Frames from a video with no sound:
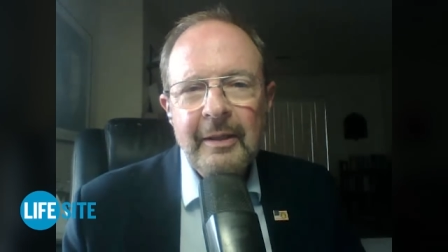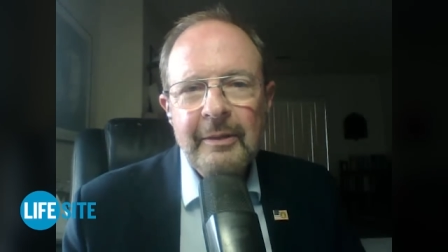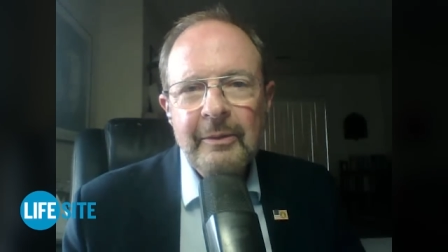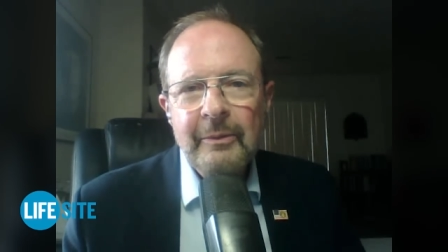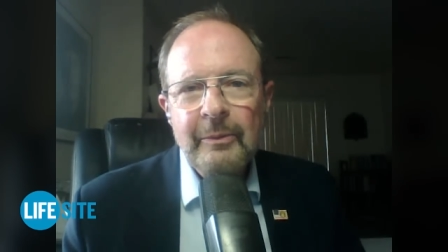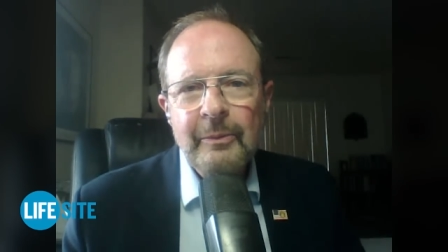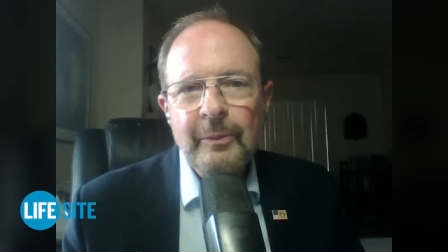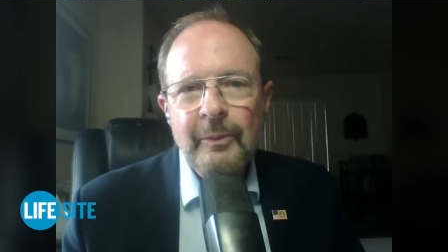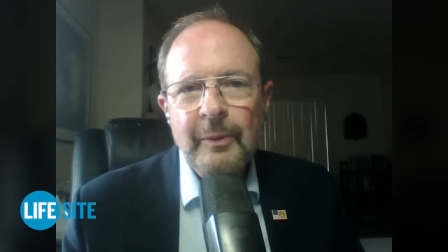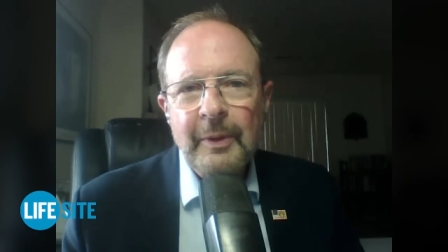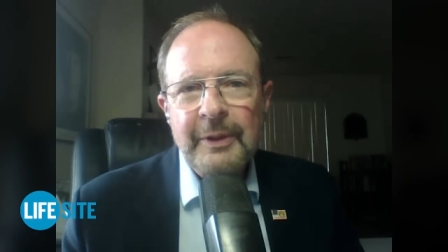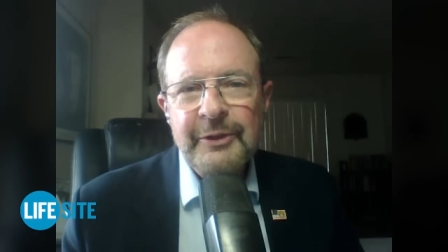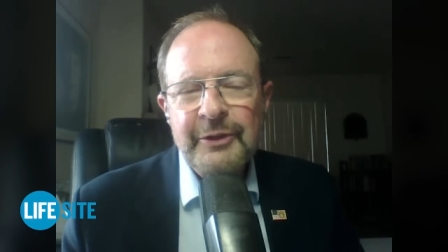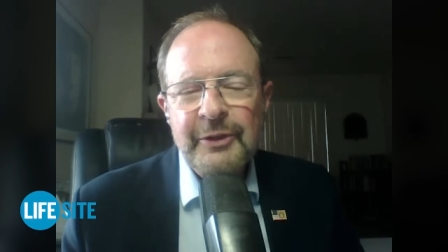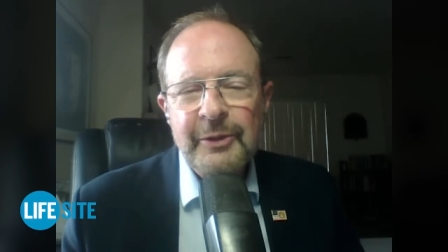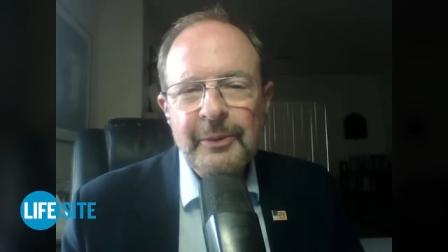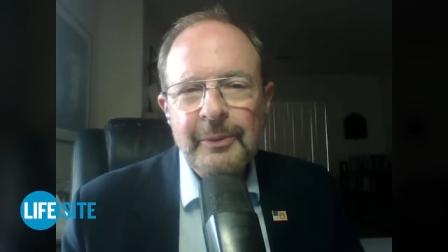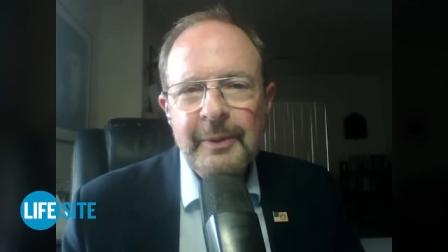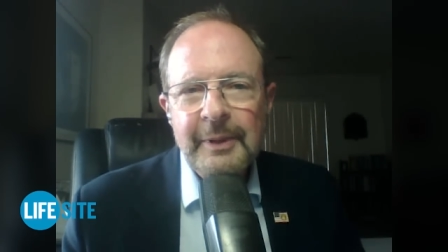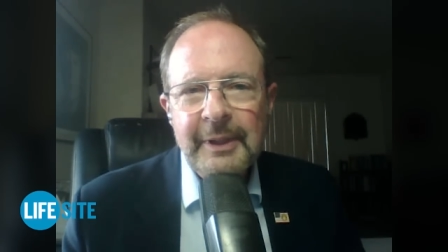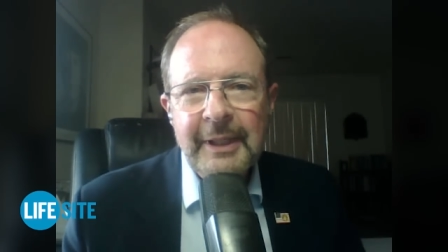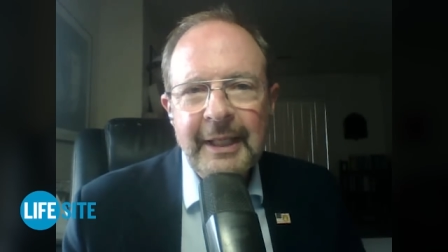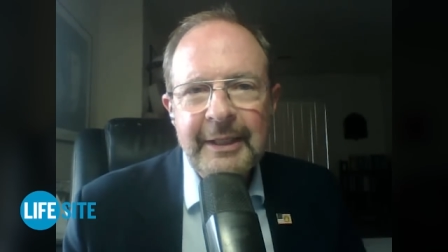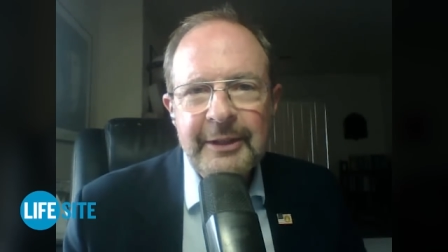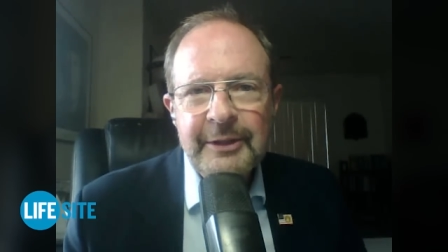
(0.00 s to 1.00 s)
what
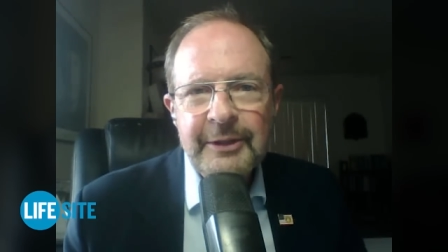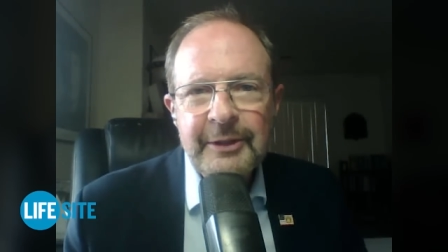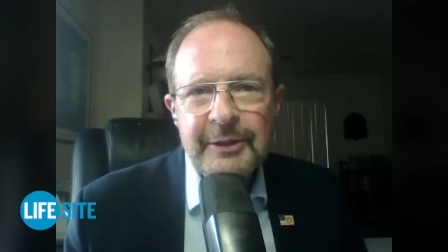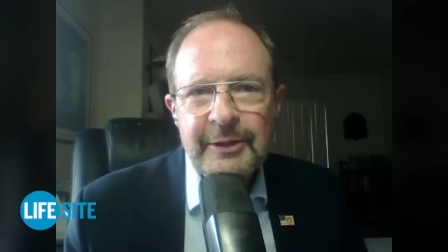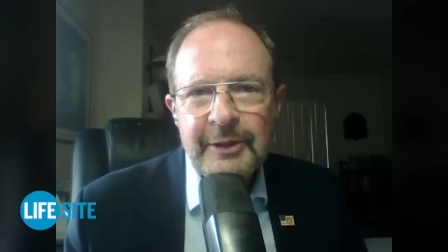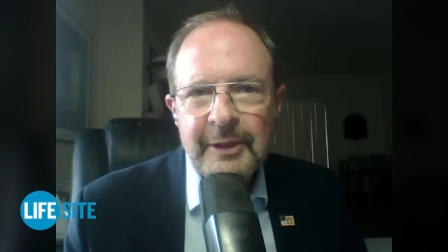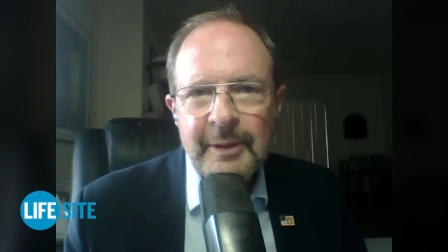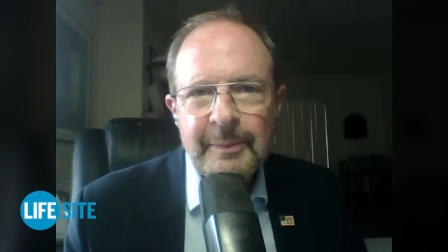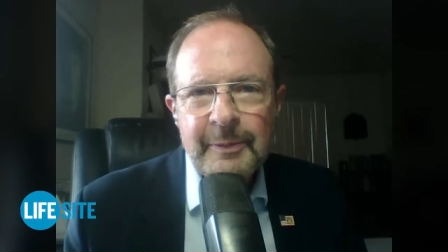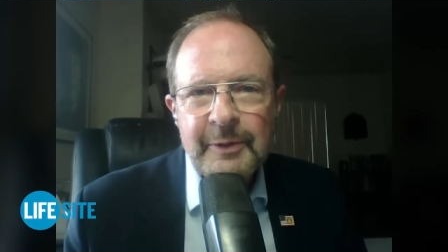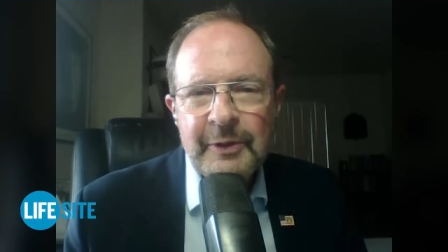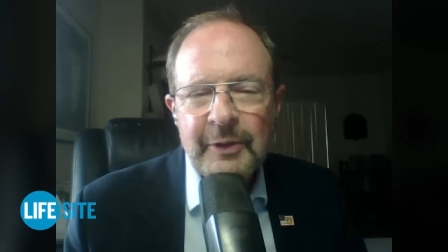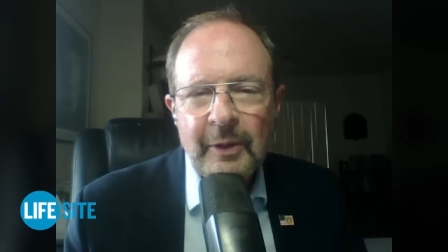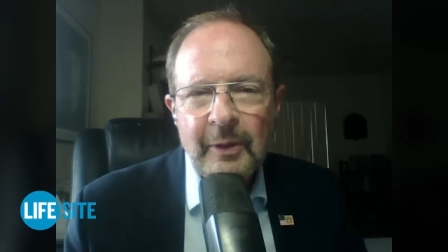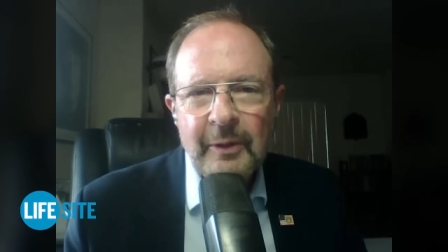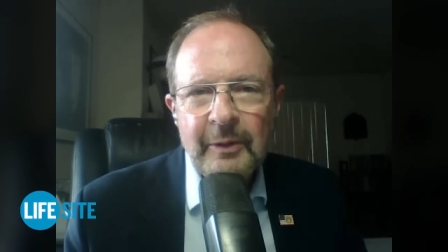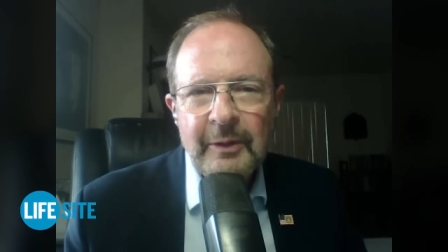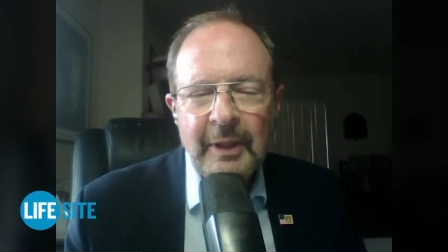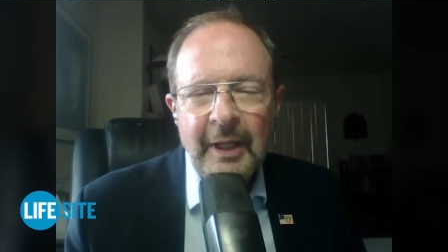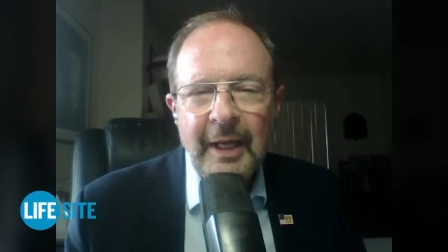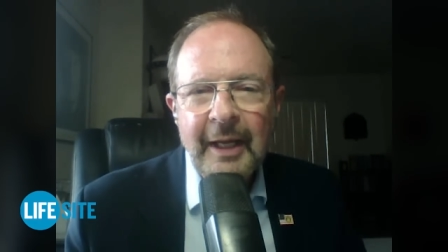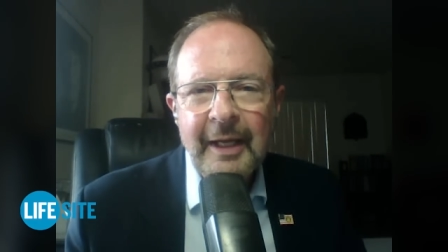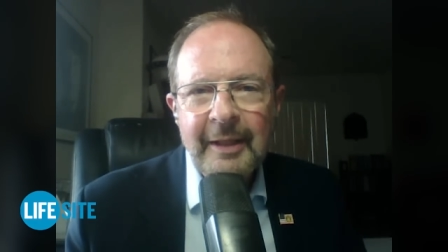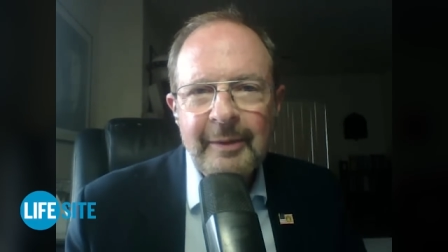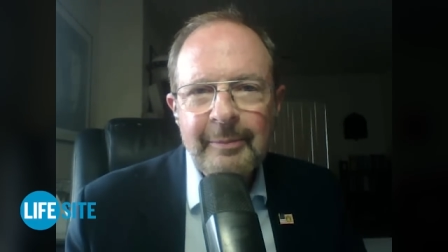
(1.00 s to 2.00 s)
your relationships
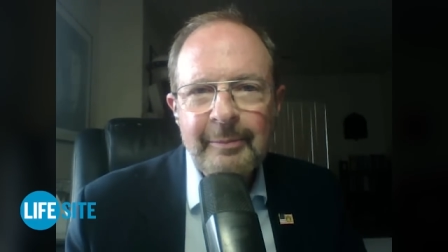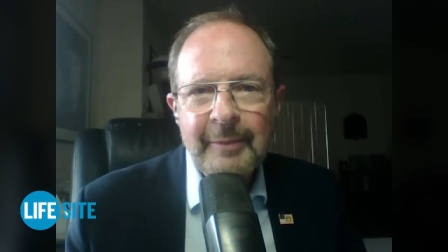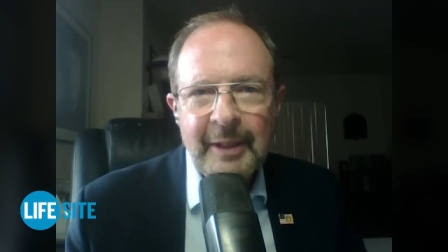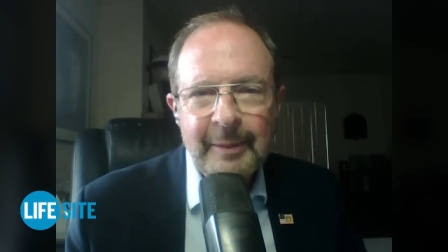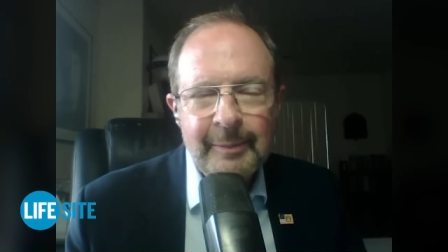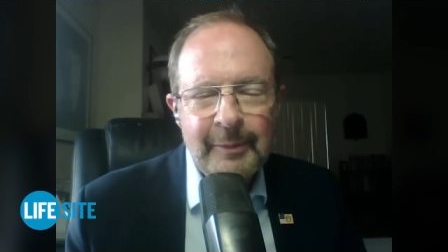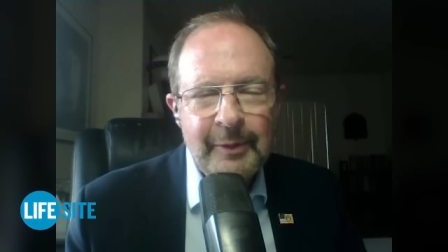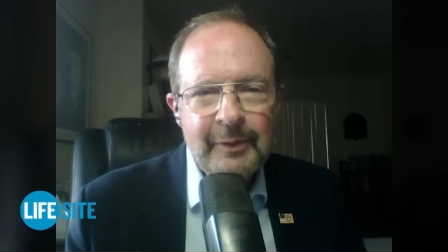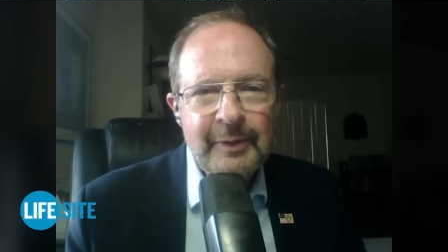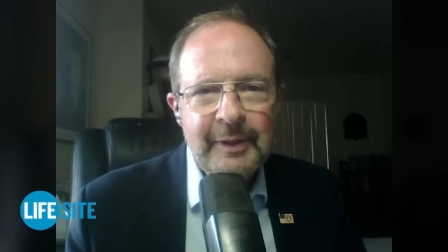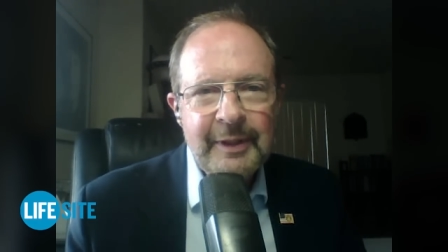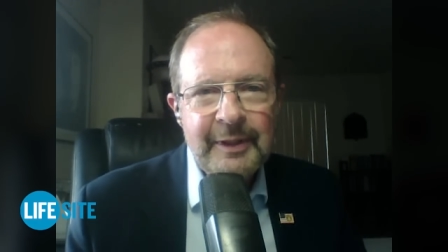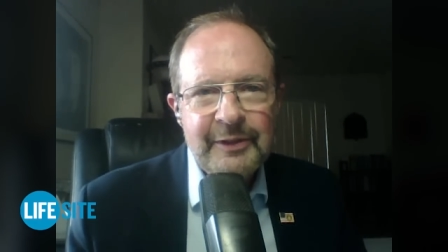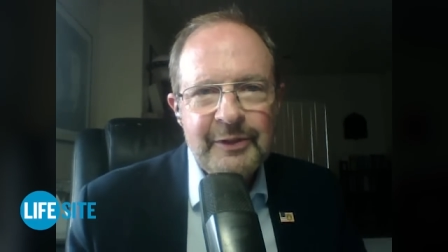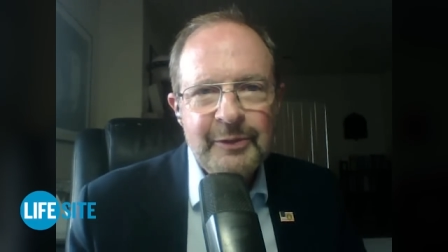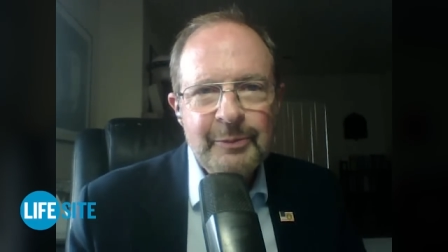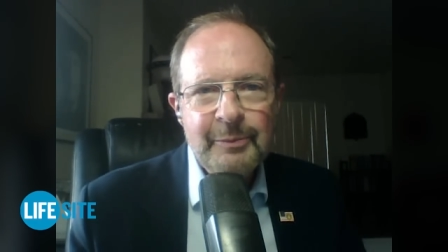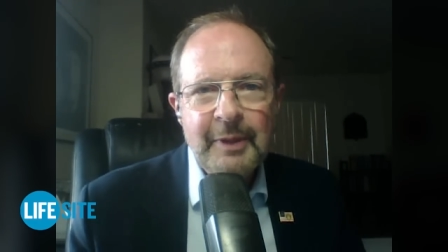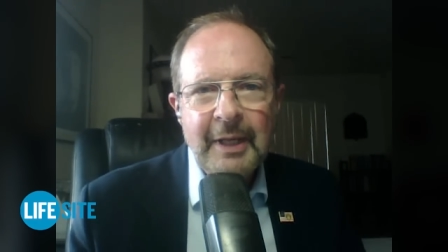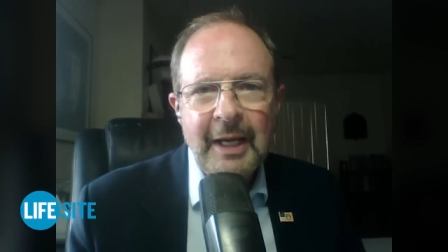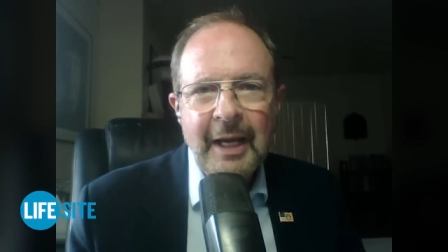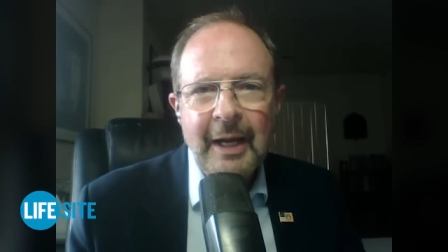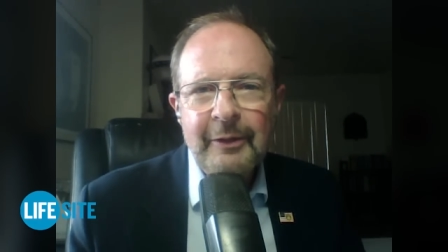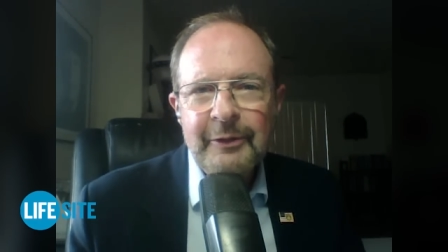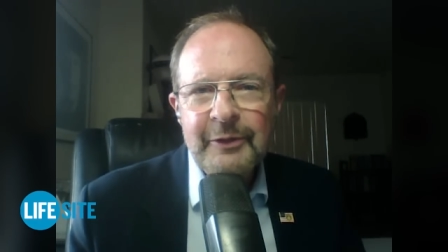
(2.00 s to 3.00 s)
are like. Maybe you need
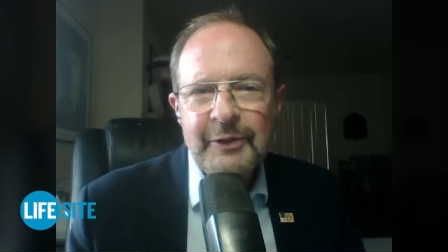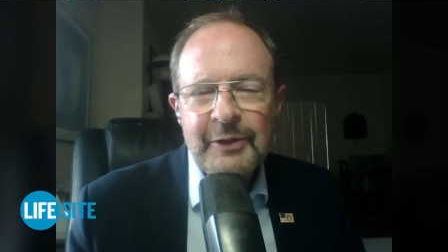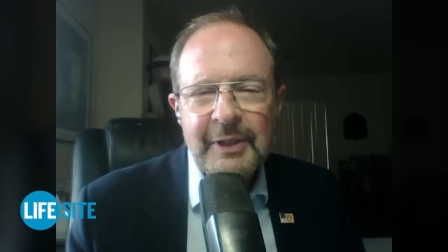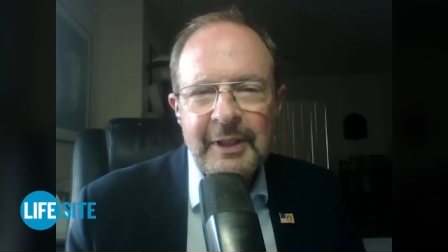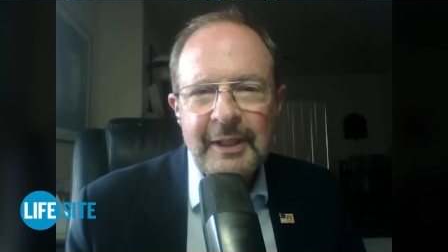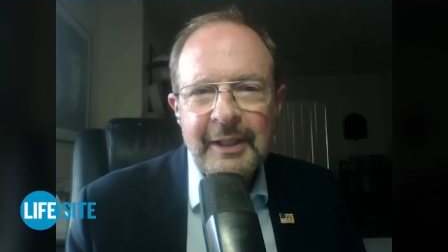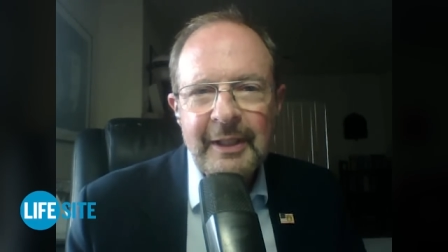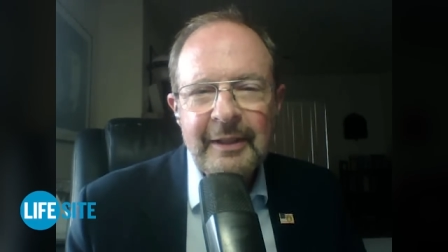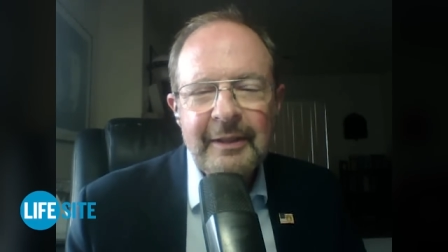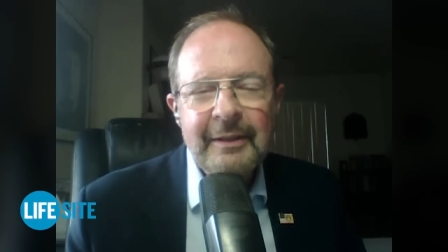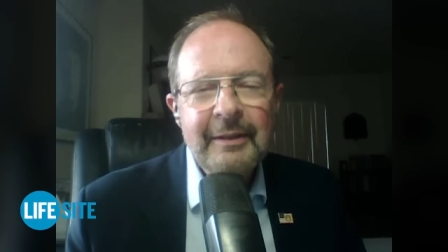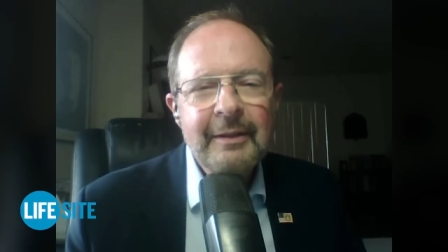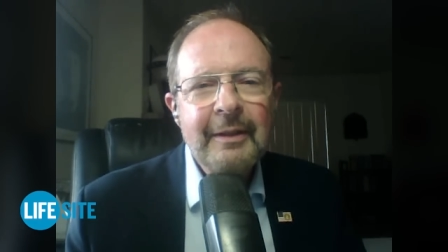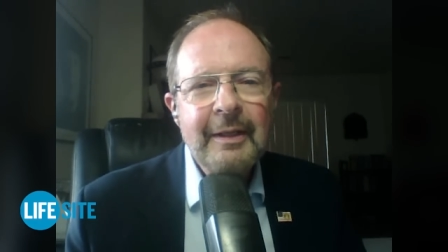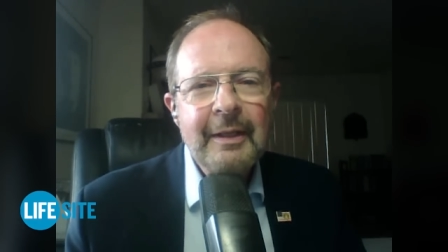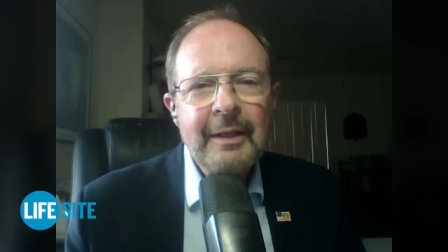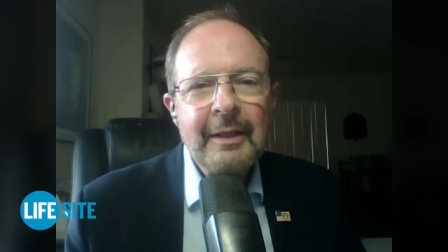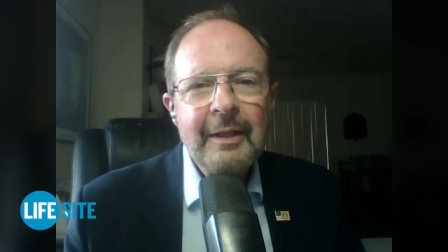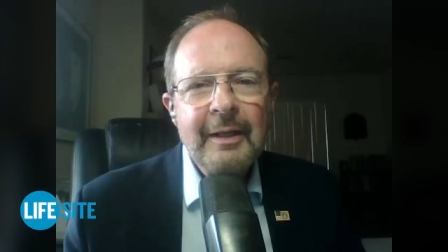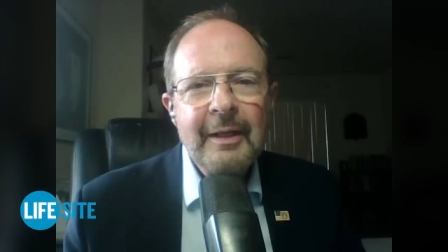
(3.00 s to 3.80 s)
some counseling.